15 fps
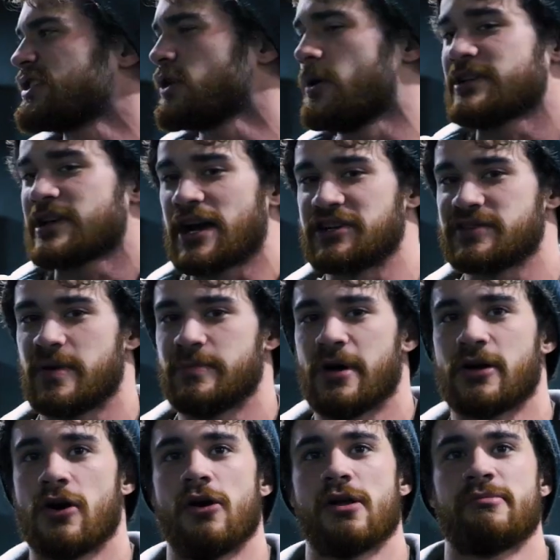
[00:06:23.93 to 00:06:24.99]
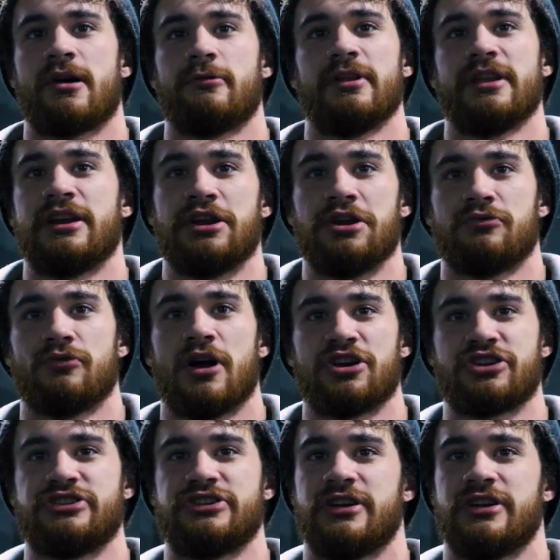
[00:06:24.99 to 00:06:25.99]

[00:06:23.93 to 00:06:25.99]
that's always kind of just been my goal. I'm not really in any rush